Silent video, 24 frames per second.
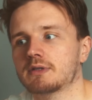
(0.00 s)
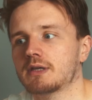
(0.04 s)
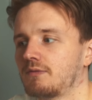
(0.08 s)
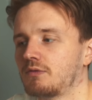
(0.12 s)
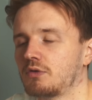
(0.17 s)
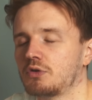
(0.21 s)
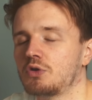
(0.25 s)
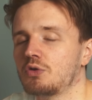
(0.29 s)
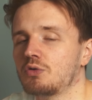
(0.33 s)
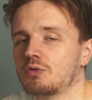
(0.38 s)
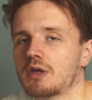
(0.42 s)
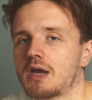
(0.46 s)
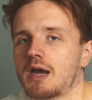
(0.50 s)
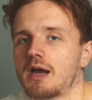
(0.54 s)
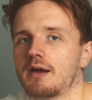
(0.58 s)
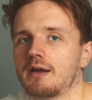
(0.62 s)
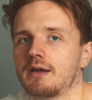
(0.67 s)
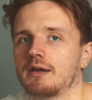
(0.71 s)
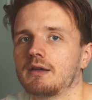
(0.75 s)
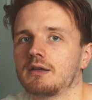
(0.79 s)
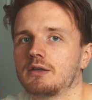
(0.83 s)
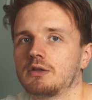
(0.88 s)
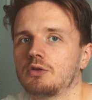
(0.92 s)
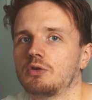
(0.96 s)
If you do
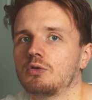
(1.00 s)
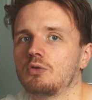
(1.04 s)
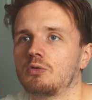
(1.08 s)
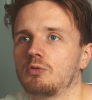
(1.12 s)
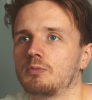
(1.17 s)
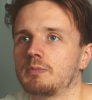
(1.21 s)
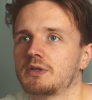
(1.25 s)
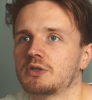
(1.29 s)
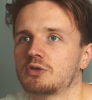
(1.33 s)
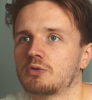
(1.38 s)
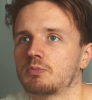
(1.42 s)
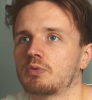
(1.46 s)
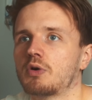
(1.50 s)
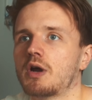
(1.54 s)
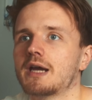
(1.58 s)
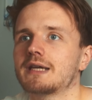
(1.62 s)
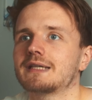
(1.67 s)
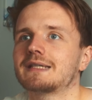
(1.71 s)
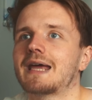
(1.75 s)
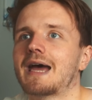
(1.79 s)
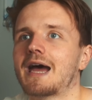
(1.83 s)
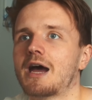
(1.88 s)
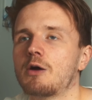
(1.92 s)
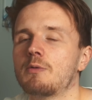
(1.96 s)
that, you will be
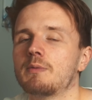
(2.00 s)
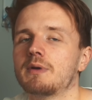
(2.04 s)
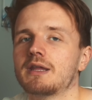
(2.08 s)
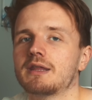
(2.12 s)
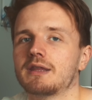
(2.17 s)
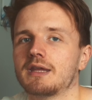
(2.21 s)
surprised how many